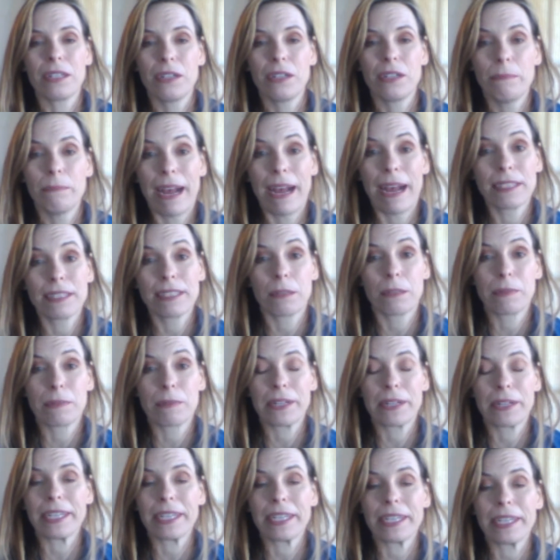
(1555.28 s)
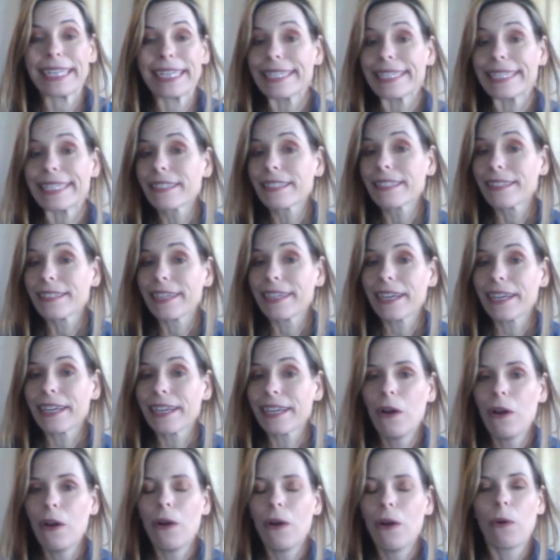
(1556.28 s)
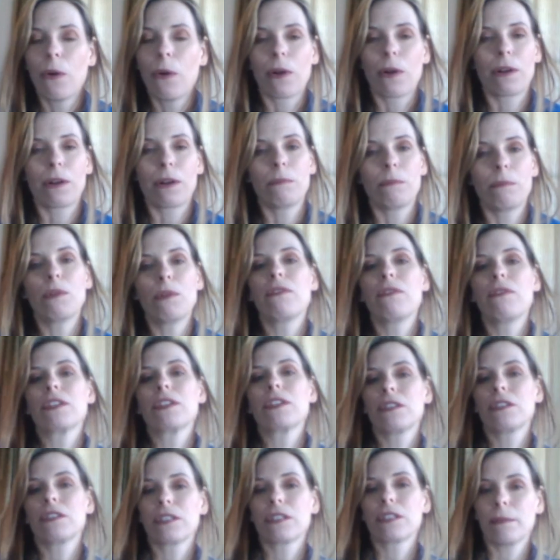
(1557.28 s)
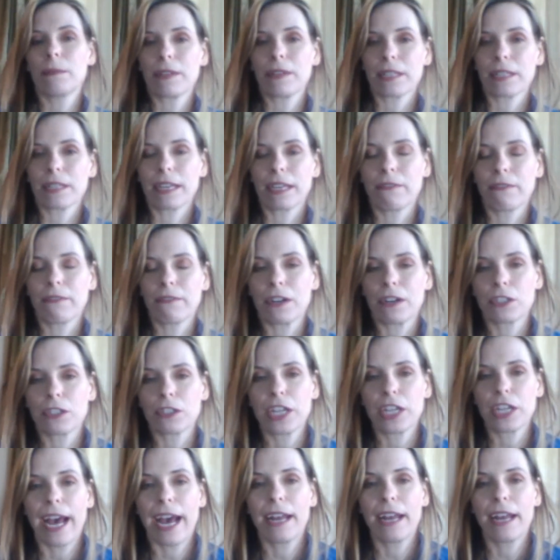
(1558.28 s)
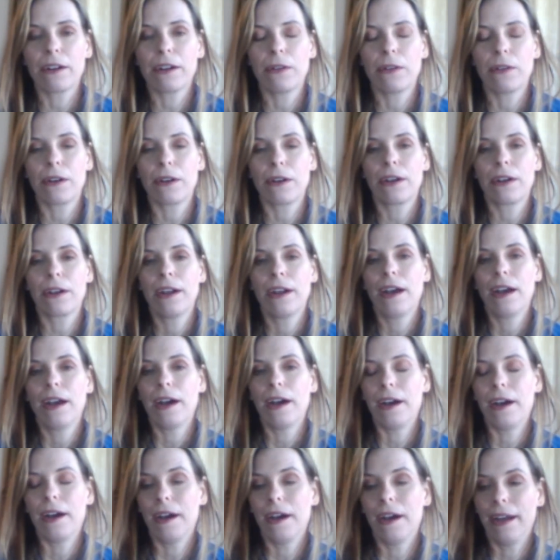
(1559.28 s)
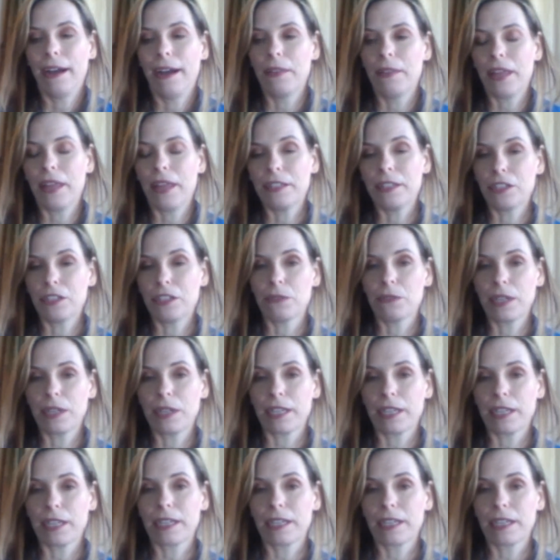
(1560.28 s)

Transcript: master pretty easily, or moving to something like VR chat, or and then doing